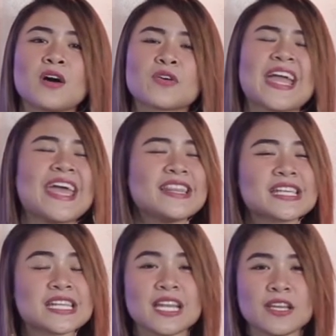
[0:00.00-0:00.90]
Or any
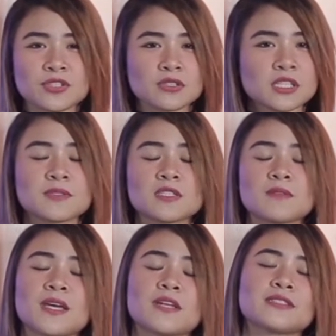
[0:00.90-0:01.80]
relationships na
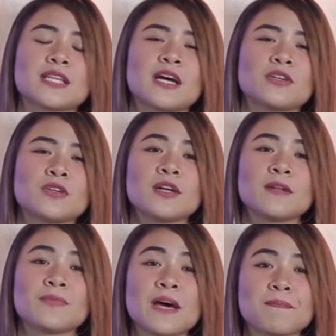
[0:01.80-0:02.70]
meron tayo.
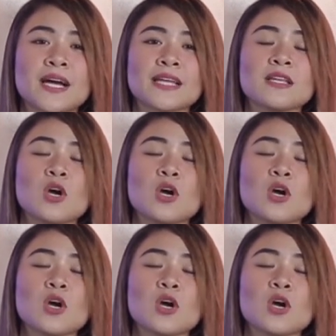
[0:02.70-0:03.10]
Dapat,